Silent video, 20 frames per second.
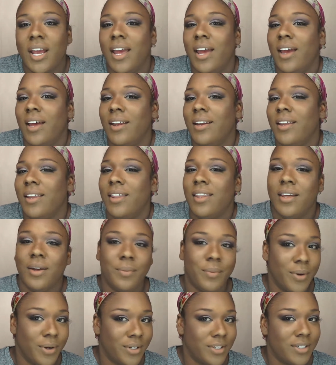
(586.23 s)
and it
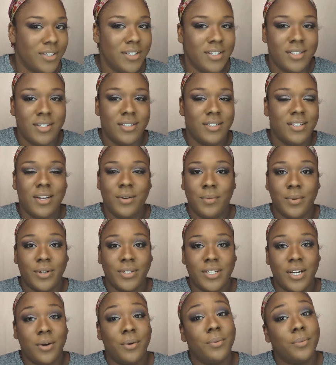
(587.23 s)

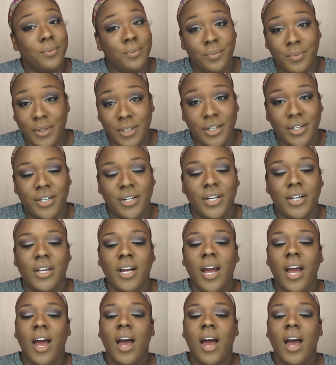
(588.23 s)
worked out really good.